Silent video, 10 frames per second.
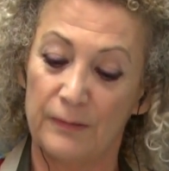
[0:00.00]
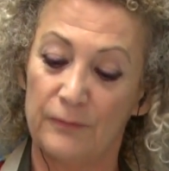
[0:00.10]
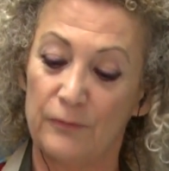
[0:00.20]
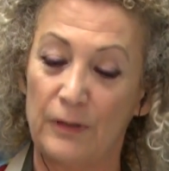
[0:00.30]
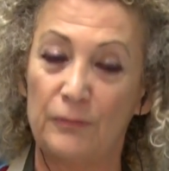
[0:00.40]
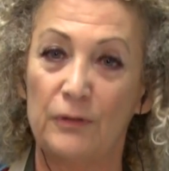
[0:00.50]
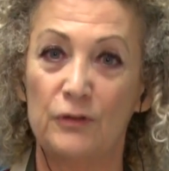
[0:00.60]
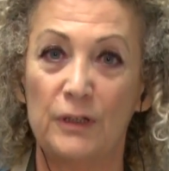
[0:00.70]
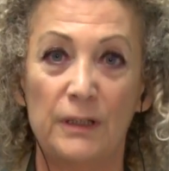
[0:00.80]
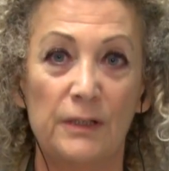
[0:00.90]
The
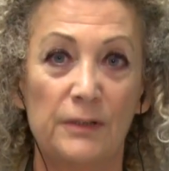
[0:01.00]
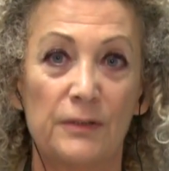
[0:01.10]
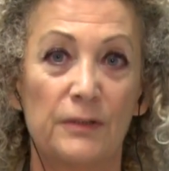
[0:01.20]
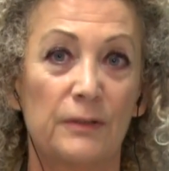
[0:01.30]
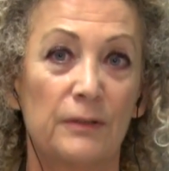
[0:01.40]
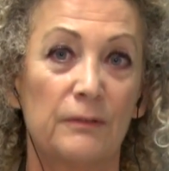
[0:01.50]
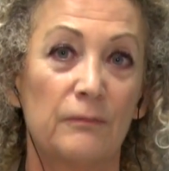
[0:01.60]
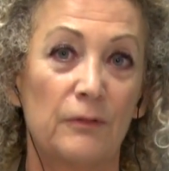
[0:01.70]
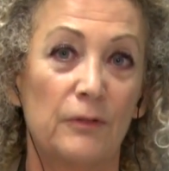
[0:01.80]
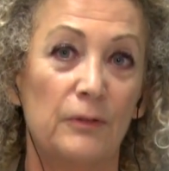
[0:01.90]
refugees,
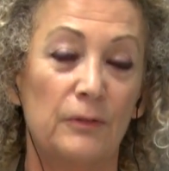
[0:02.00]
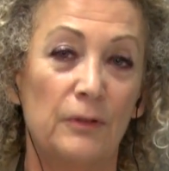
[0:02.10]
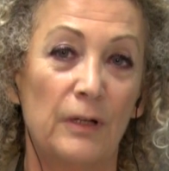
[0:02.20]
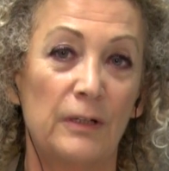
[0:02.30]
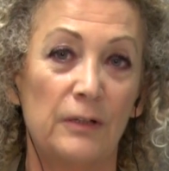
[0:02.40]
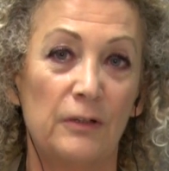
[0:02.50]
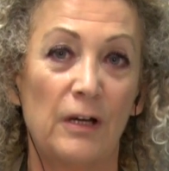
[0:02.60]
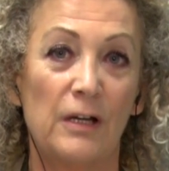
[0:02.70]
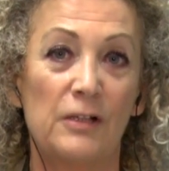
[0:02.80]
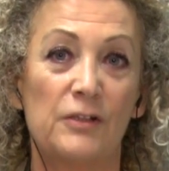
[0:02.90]
the
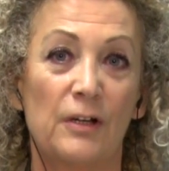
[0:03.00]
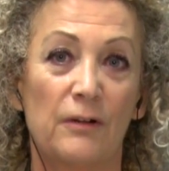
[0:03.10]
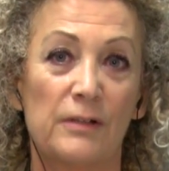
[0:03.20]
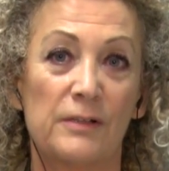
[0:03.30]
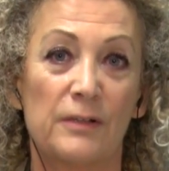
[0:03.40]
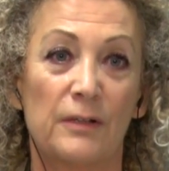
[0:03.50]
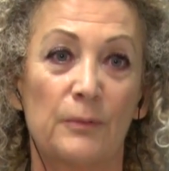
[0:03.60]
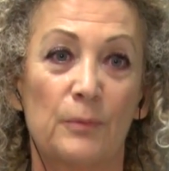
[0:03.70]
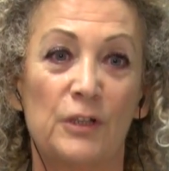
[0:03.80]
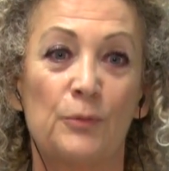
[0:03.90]

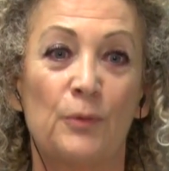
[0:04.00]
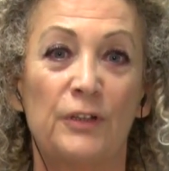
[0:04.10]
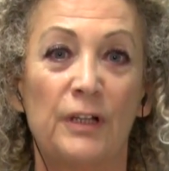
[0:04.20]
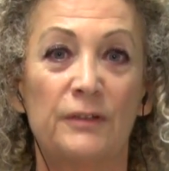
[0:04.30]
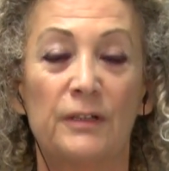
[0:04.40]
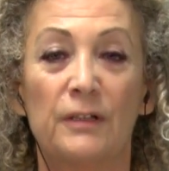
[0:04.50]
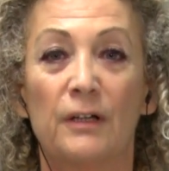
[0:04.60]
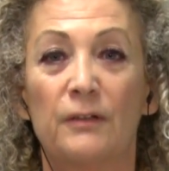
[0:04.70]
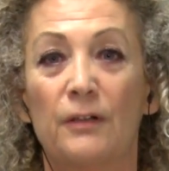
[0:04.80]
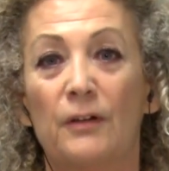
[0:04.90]
UNHCR is predicting
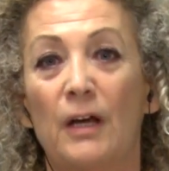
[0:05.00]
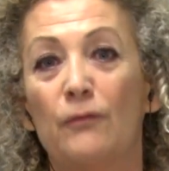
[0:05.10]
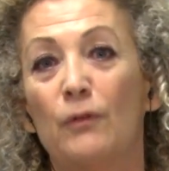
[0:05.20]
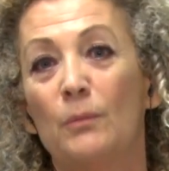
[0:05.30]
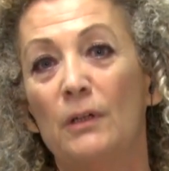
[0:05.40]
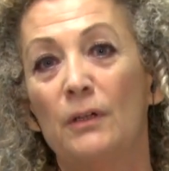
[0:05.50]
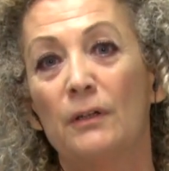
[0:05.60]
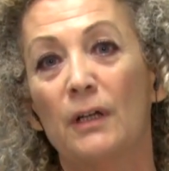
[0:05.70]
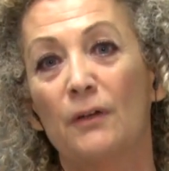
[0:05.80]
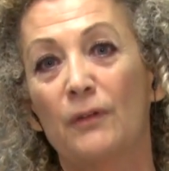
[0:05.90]
another
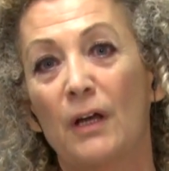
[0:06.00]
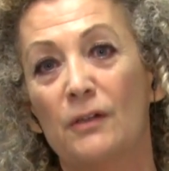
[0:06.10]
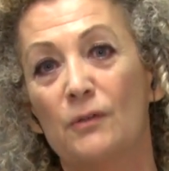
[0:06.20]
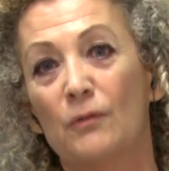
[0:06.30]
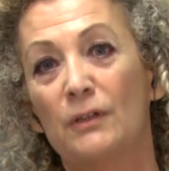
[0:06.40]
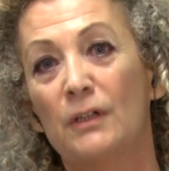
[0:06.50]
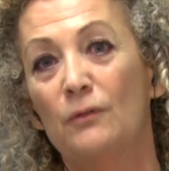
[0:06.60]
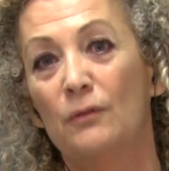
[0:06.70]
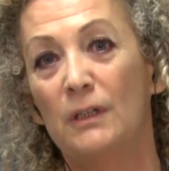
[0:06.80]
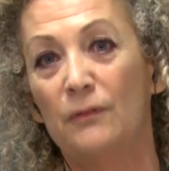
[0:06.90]
500,000 Afghans wanting
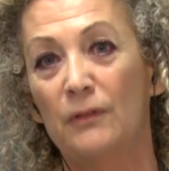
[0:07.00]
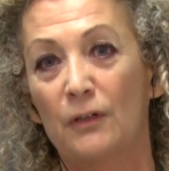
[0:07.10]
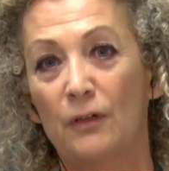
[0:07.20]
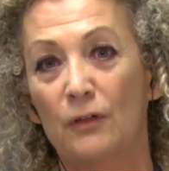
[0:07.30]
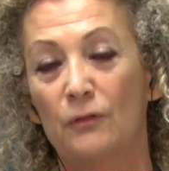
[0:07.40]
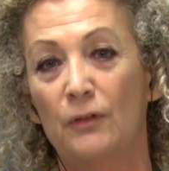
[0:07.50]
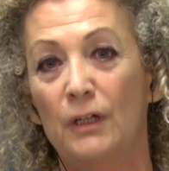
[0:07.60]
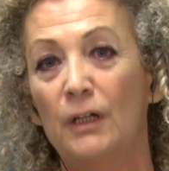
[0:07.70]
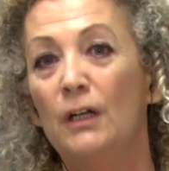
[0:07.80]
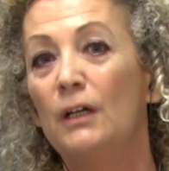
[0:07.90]
to leave their
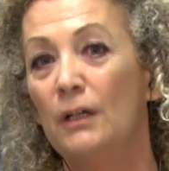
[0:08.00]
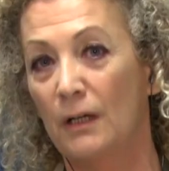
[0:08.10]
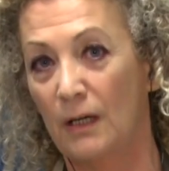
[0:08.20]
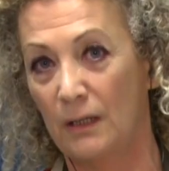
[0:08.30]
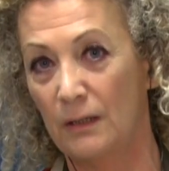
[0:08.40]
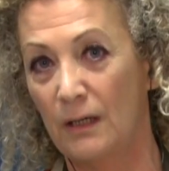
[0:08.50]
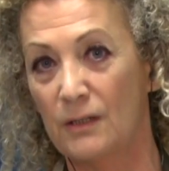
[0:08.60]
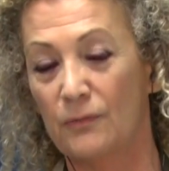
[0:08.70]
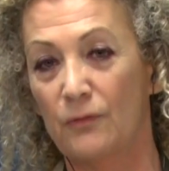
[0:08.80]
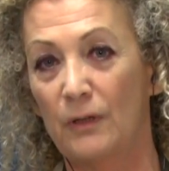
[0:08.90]
country and
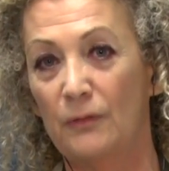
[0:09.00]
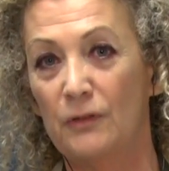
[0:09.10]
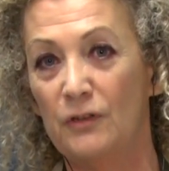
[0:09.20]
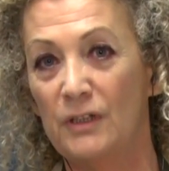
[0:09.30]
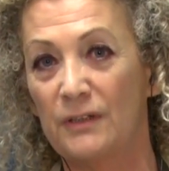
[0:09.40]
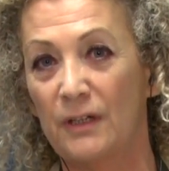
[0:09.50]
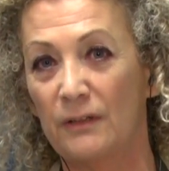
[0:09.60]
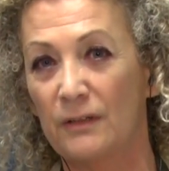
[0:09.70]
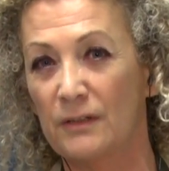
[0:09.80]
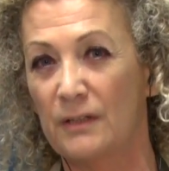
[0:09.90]
ask for refugee
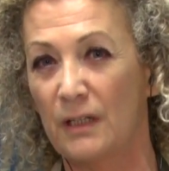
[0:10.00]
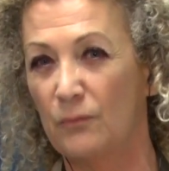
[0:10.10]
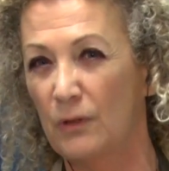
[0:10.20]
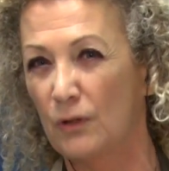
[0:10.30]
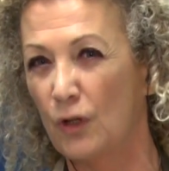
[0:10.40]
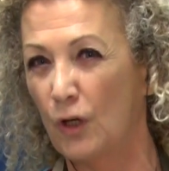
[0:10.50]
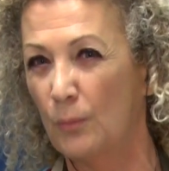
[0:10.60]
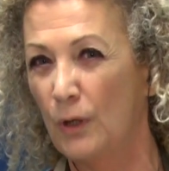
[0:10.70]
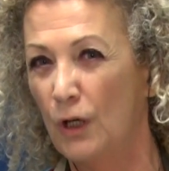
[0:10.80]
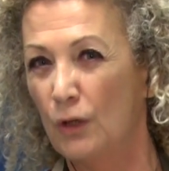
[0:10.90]
status. That will
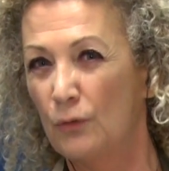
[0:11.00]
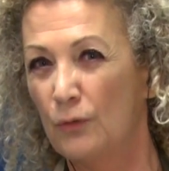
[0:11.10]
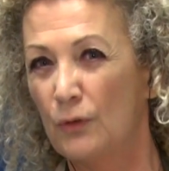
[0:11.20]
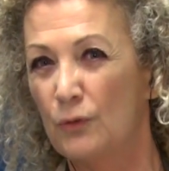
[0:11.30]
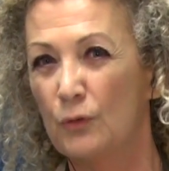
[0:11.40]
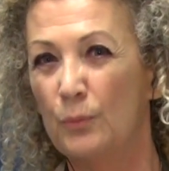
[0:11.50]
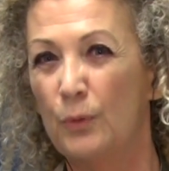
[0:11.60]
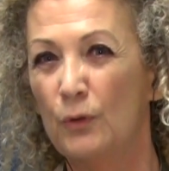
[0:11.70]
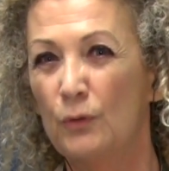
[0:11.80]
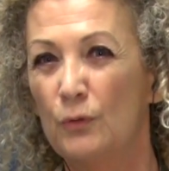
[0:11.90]
top to the
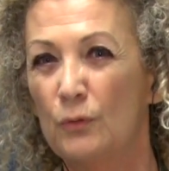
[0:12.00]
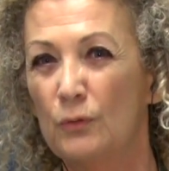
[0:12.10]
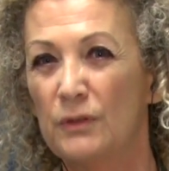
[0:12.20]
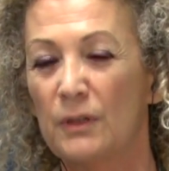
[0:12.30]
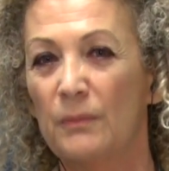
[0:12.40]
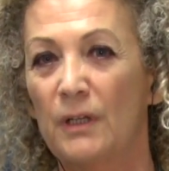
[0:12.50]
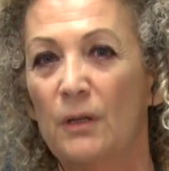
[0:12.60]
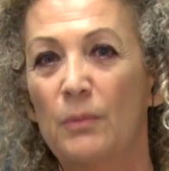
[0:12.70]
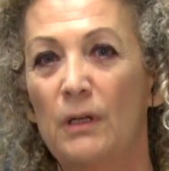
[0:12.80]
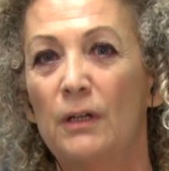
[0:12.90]
2.2-something
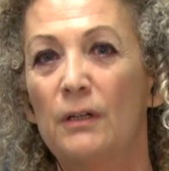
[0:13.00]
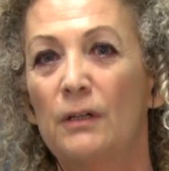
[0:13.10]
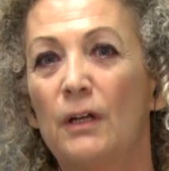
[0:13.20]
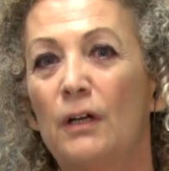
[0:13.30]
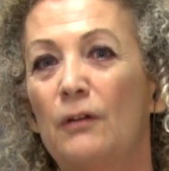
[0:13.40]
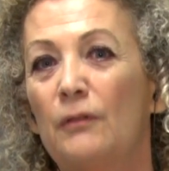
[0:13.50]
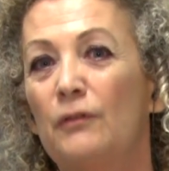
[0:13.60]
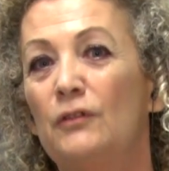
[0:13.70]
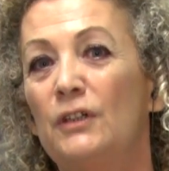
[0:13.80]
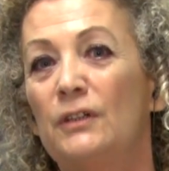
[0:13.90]
billion
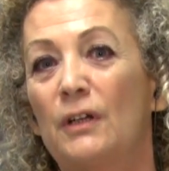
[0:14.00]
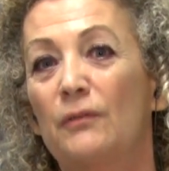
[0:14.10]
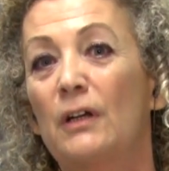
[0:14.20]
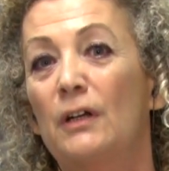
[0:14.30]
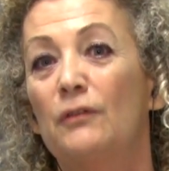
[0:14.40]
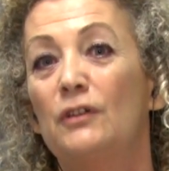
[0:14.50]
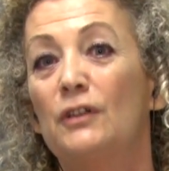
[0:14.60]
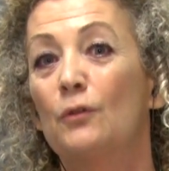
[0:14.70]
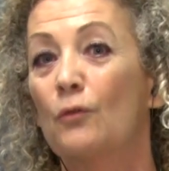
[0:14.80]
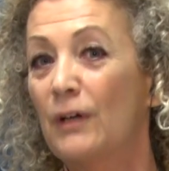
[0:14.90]
refugees, Afghan
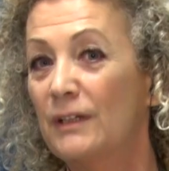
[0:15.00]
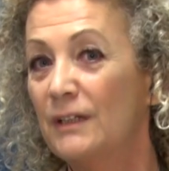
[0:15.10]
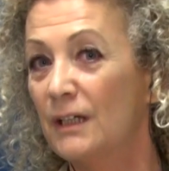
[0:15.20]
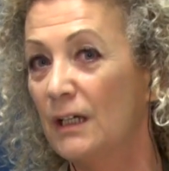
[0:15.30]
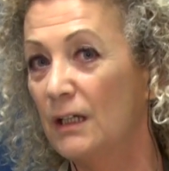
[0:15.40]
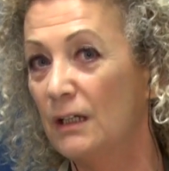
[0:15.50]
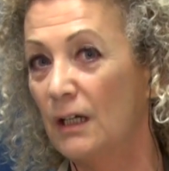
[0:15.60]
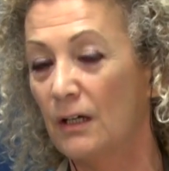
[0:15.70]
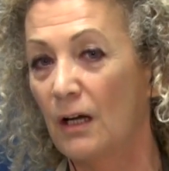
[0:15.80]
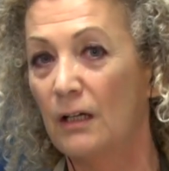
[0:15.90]
refugees, already in
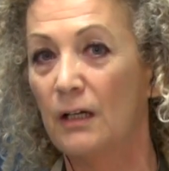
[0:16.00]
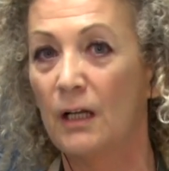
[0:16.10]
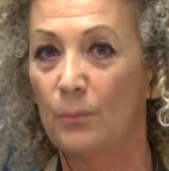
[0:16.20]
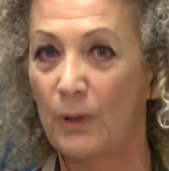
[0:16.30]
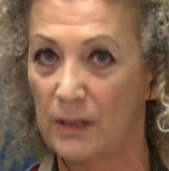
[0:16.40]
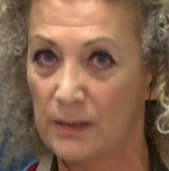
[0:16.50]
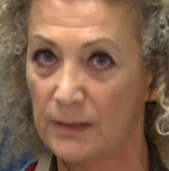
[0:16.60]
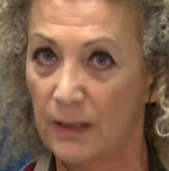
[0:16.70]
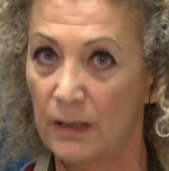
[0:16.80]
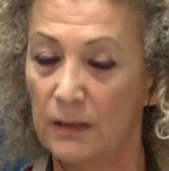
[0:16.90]
Iran and
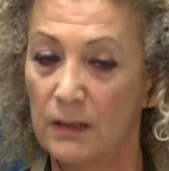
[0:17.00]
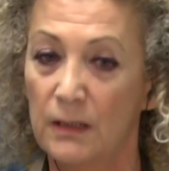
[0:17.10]
Pakistan.